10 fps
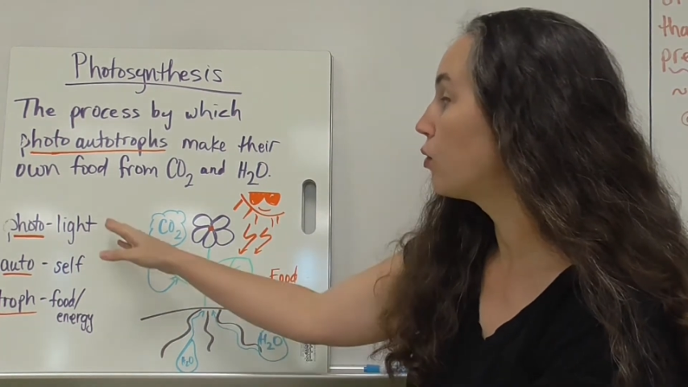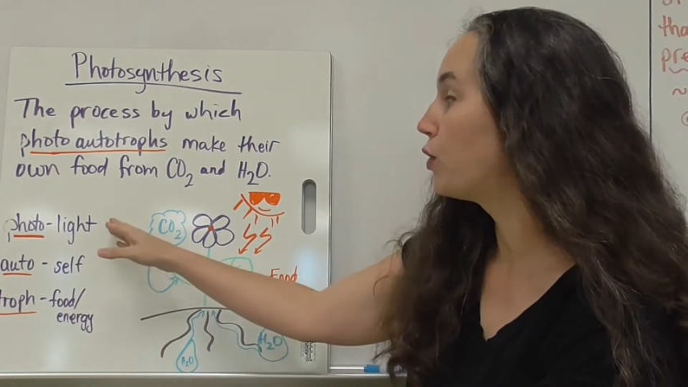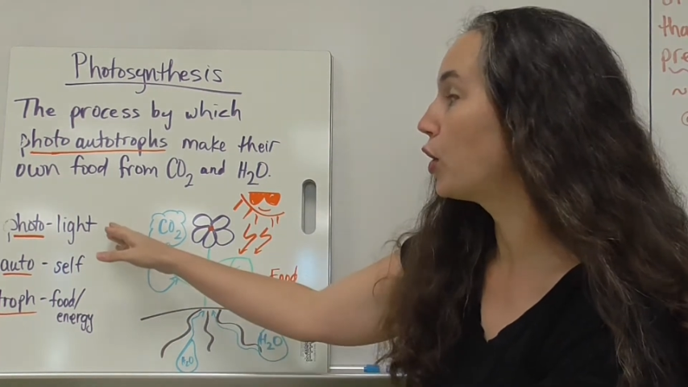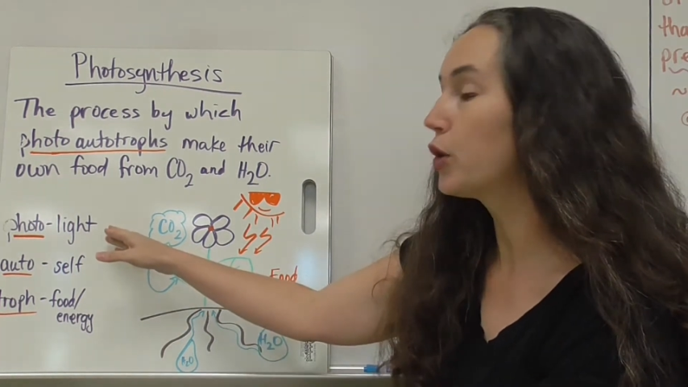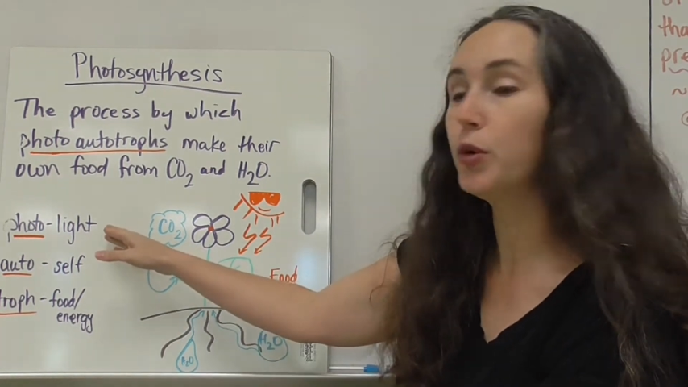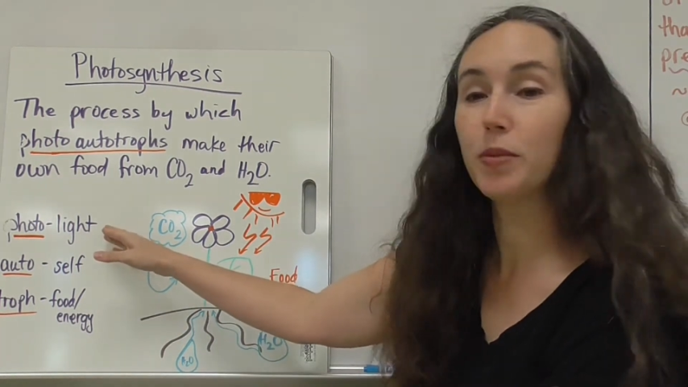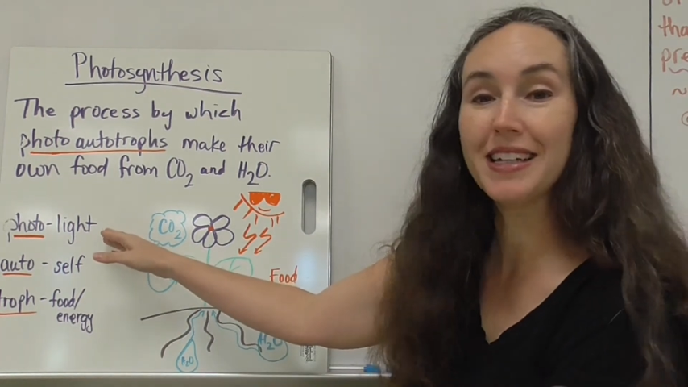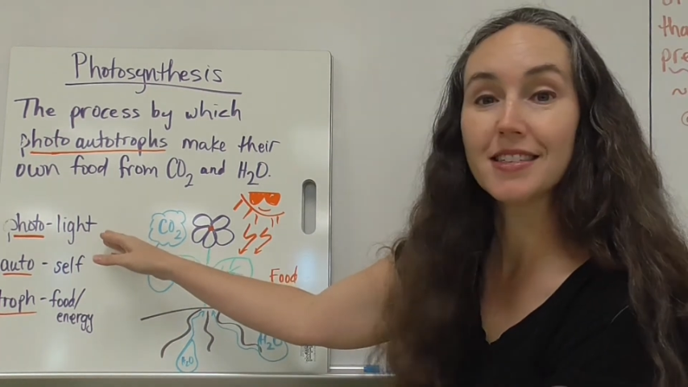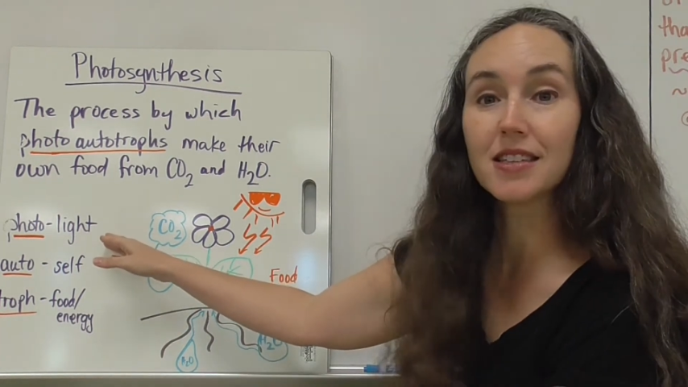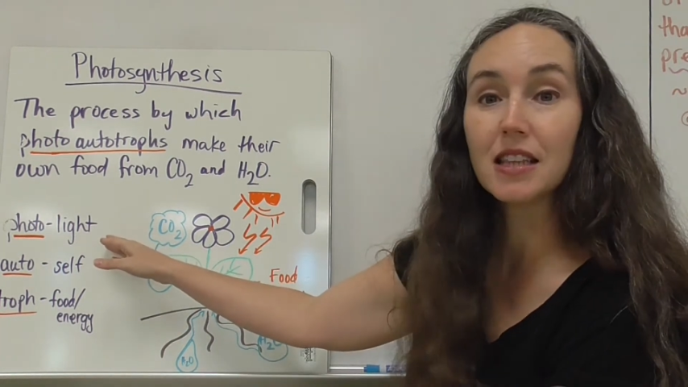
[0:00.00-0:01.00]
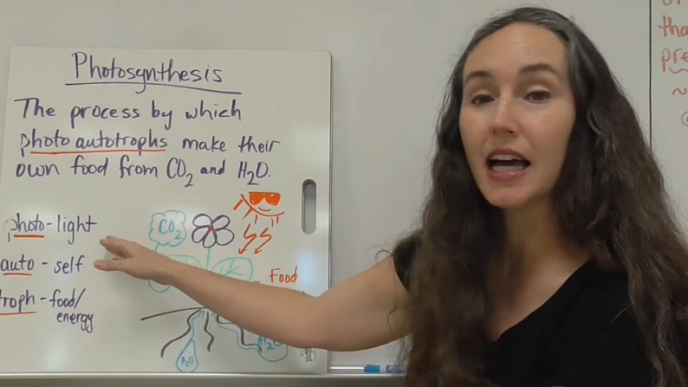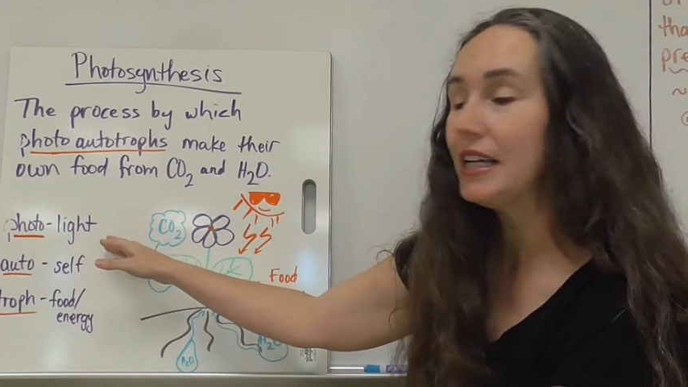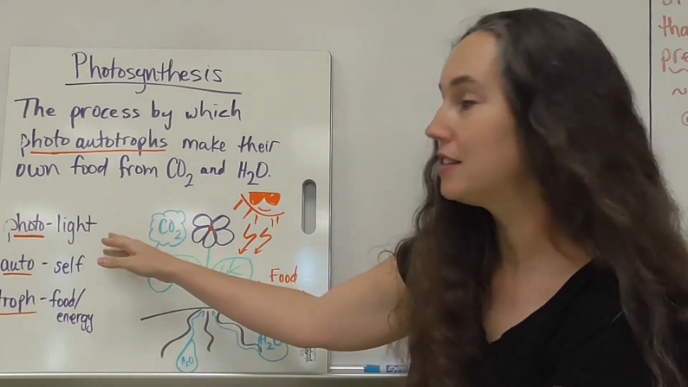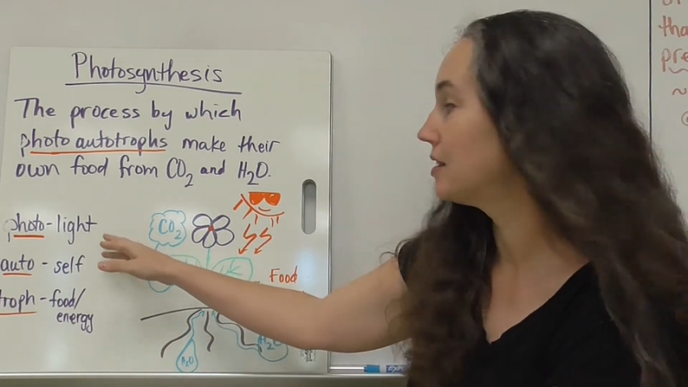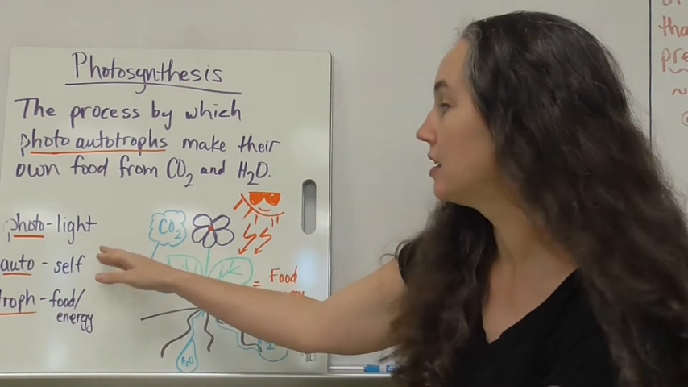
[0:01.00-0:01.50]
Photo means
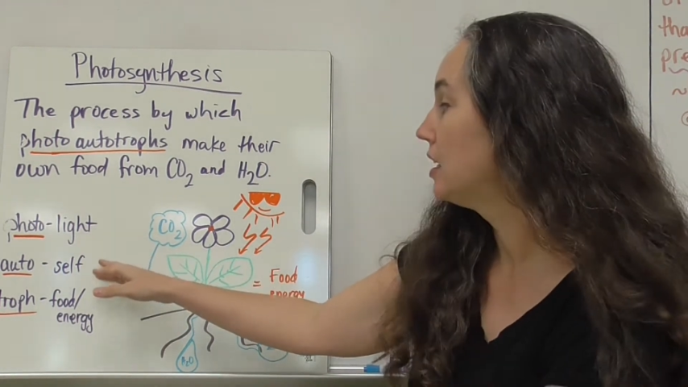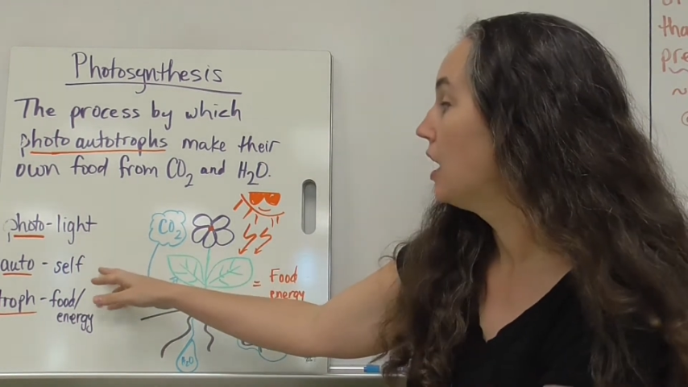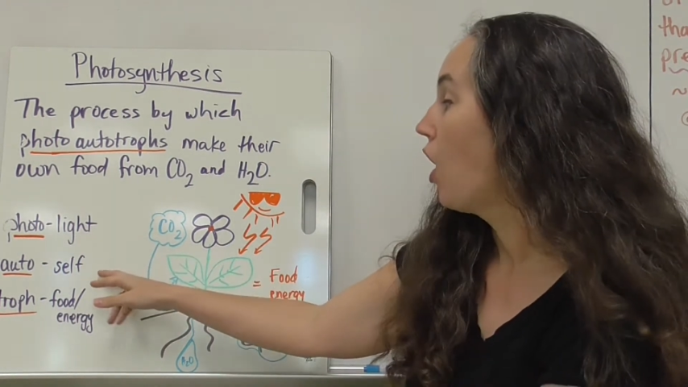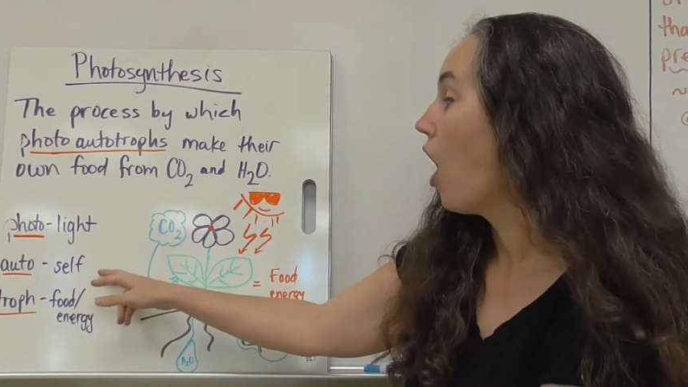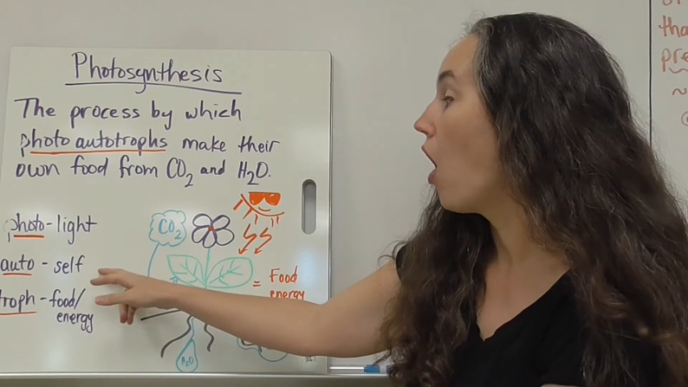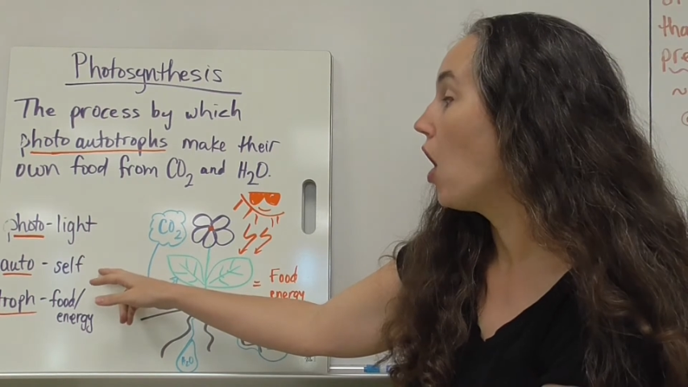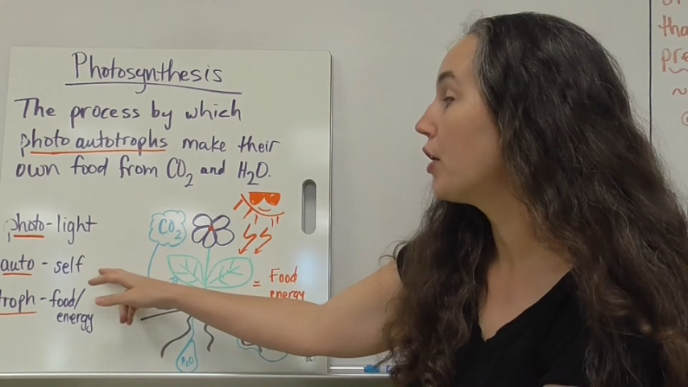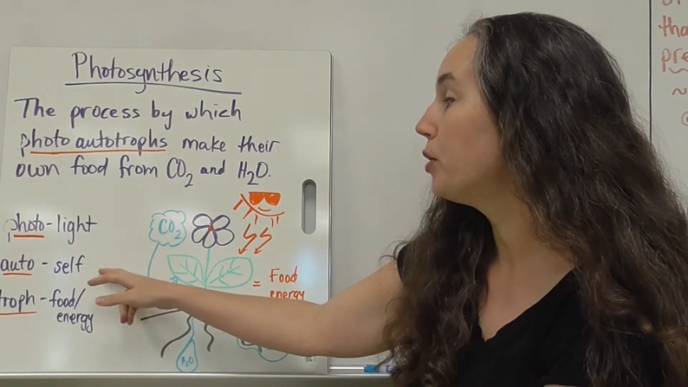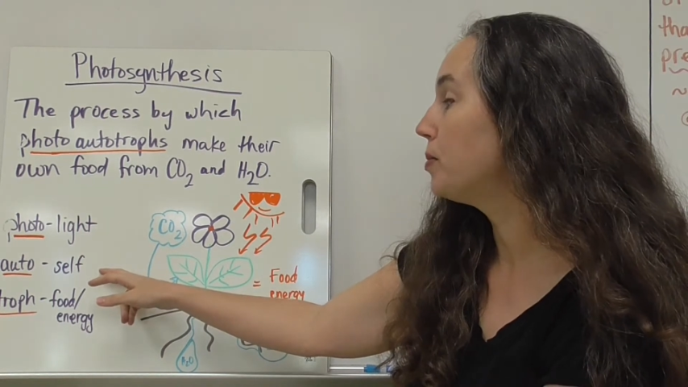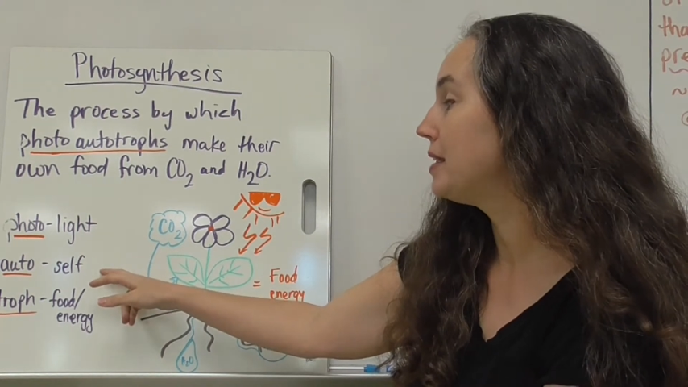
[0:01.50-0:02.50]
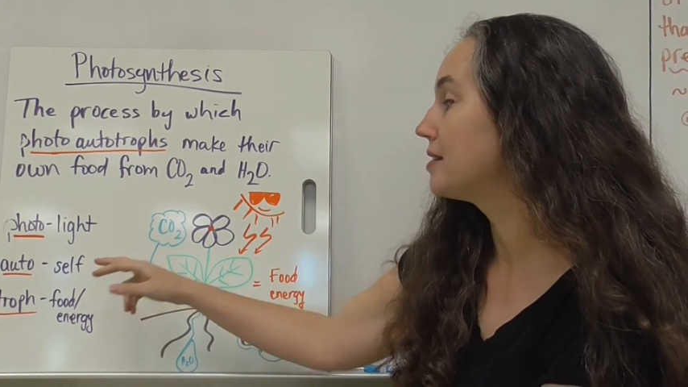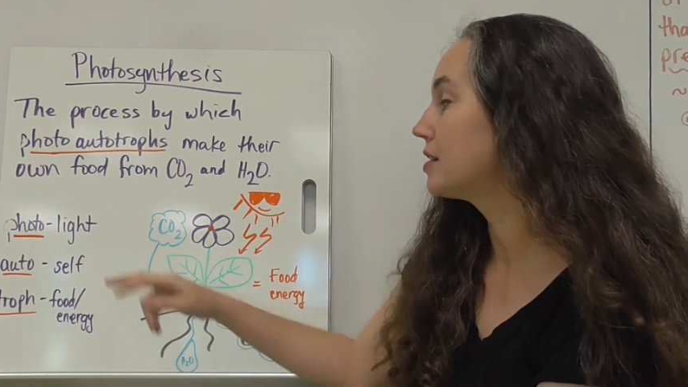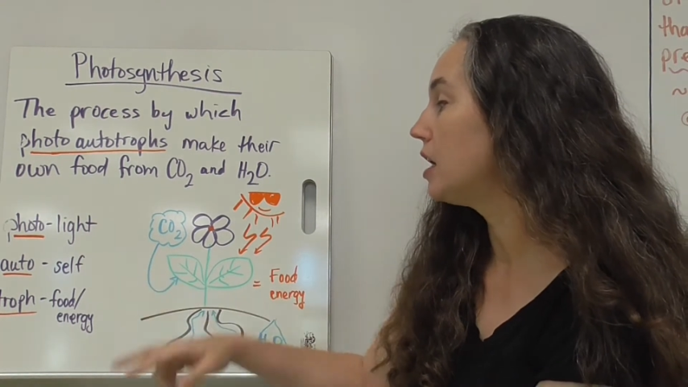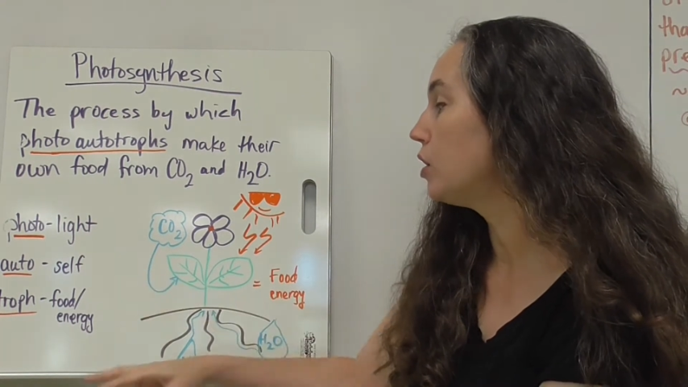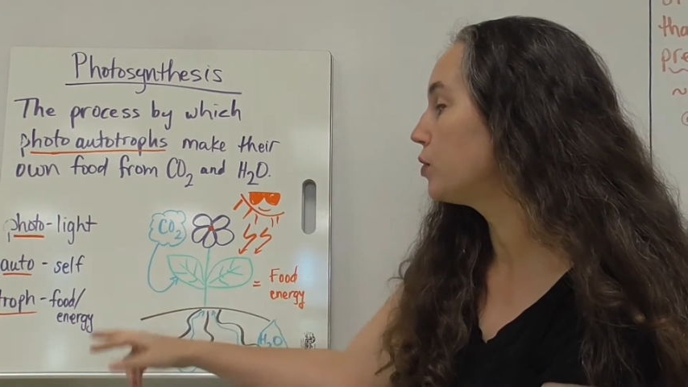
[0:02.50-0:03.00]
light, auto means
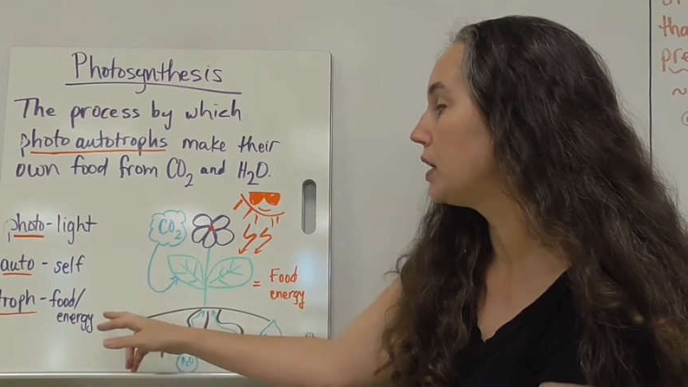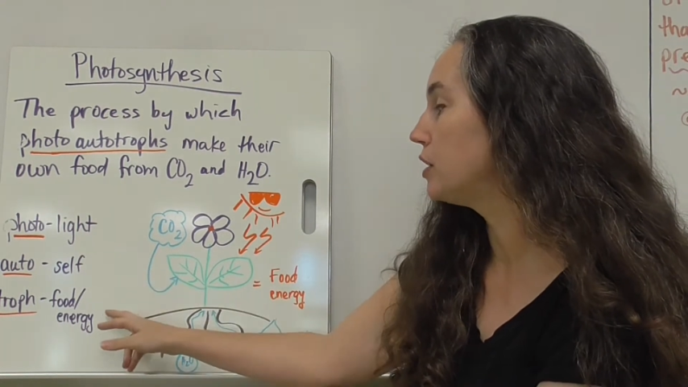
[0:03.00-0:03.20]
self,